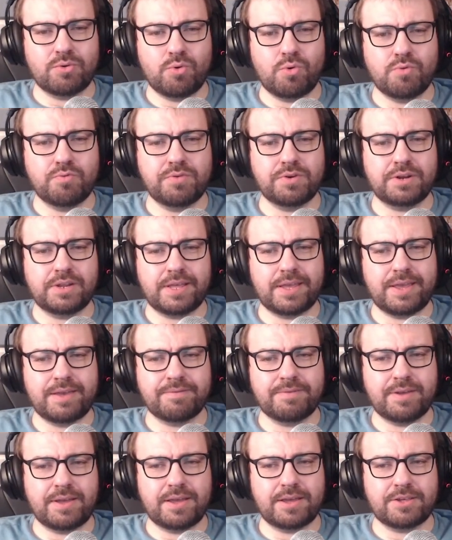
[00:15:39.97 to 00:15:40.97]
overlay
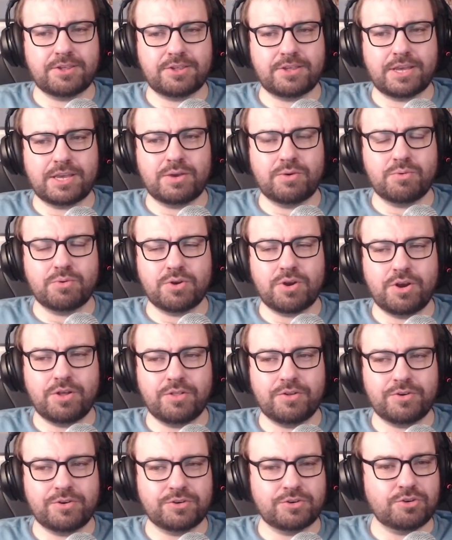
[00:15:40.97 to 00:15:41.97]
of a single
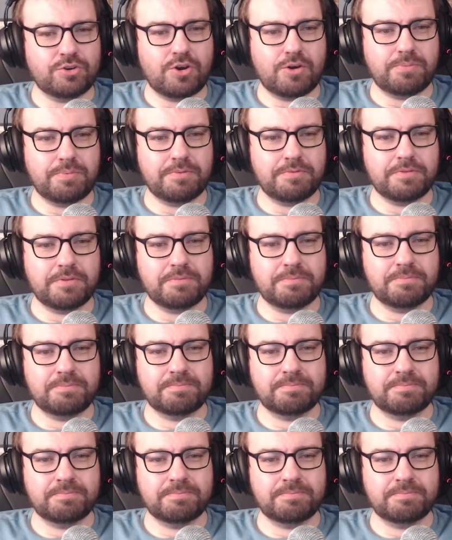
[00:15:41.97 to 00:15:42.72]
colour on top of them,